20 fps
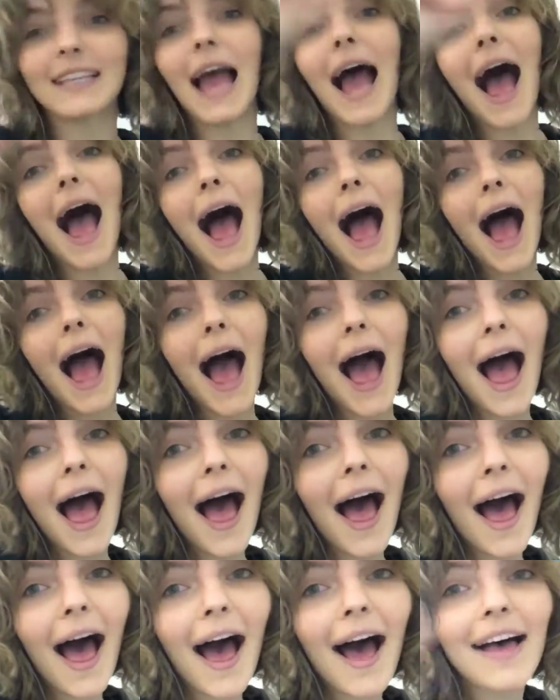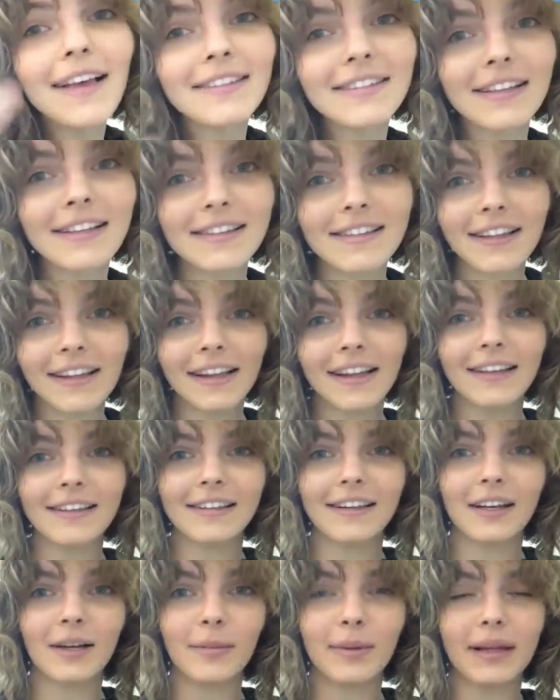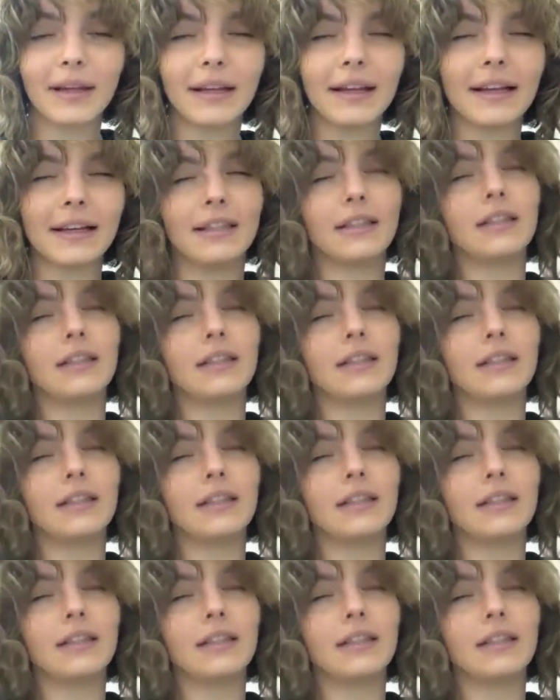like, "Yeah!" And Selina's going to be